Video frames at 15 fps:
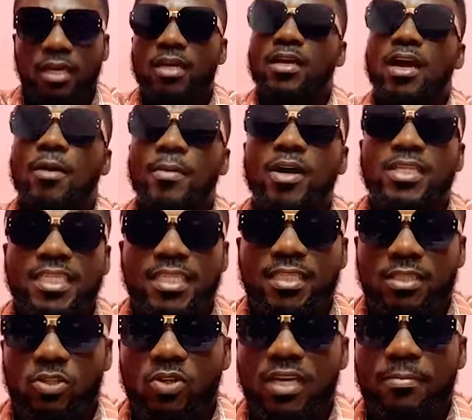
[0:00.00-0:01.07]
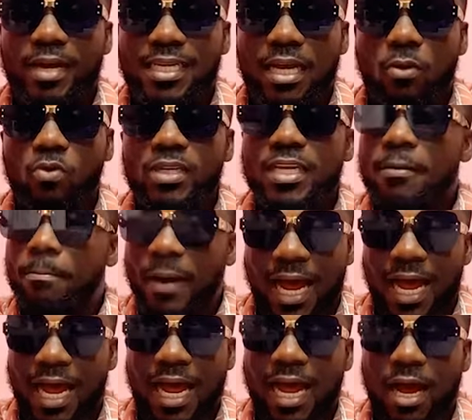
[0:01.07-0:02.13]
Kamaldeen’s, Sulemana, who you
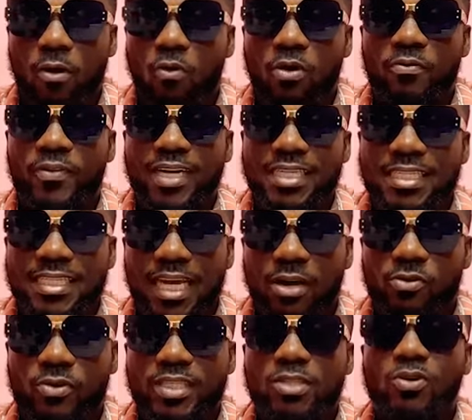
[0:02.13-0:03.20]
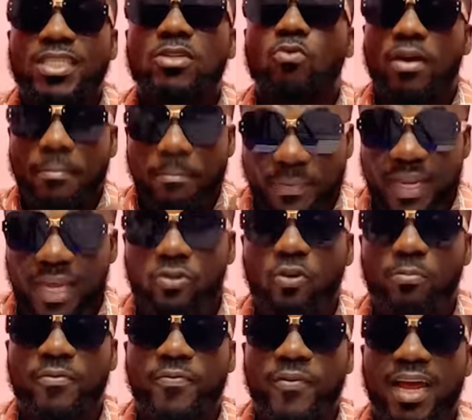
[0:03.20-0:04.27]
pa, one fan in the agreement. So, I'm going to be
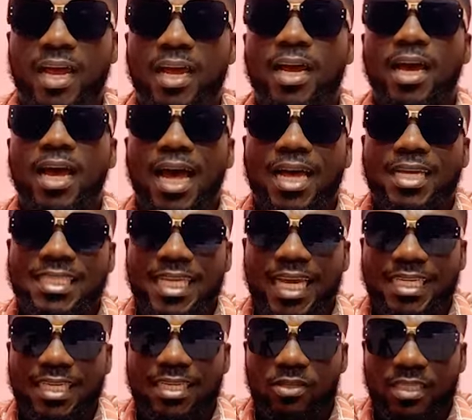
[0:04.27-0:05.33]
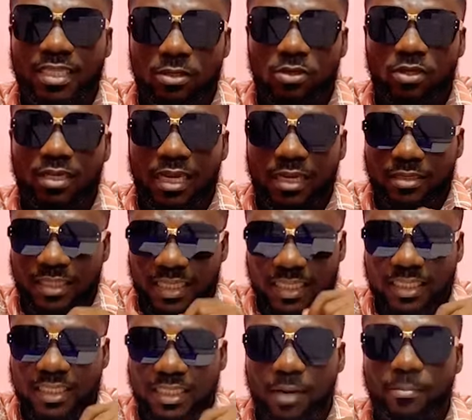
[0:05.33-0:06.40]
a assigning a den
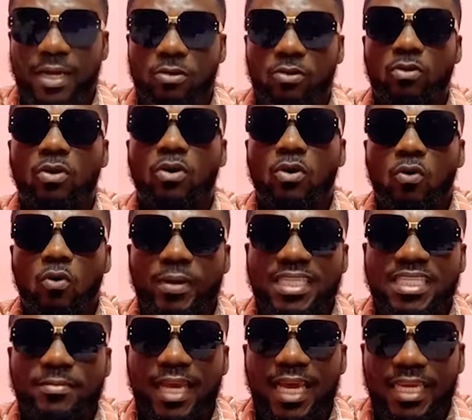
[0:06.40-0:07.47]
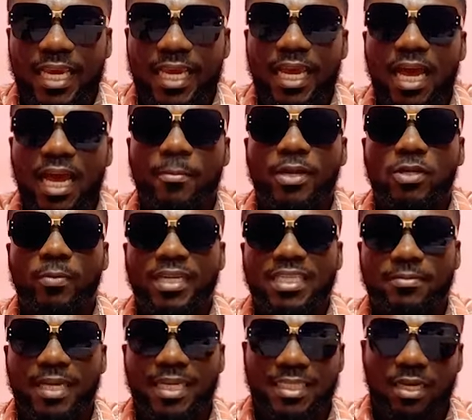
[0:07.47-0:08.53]
this summer no obit me aye
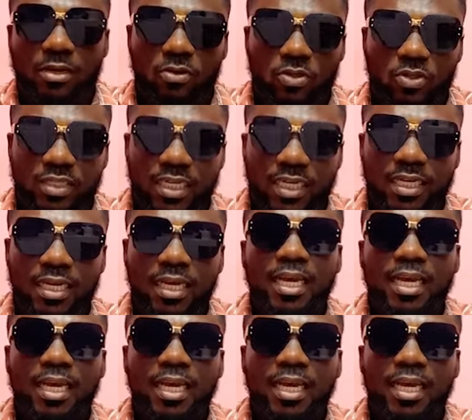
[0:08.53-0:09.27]
amanomet me asan kosiye